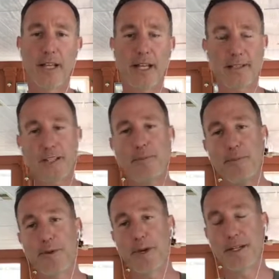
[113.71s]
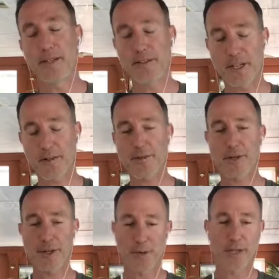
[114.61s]
At some point, I was talking to my
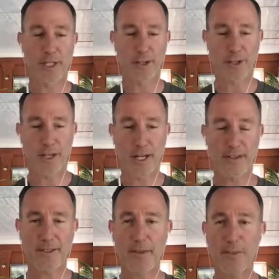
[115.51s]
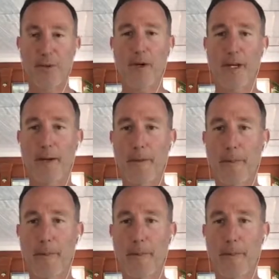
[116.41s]
friend George yesterday, at some point,